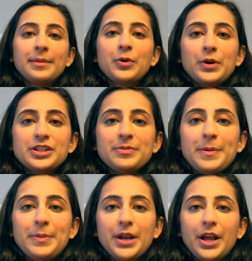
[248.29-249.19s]
I'm going to
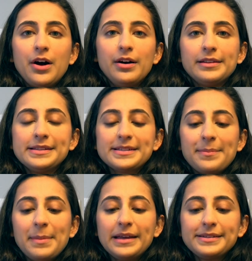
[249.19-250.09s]
be putting on
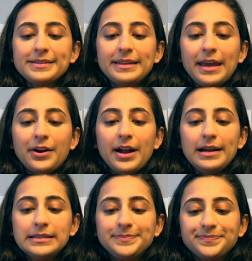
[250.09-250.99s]
some
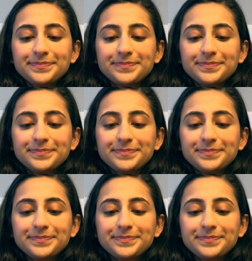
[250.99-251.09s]
mascara,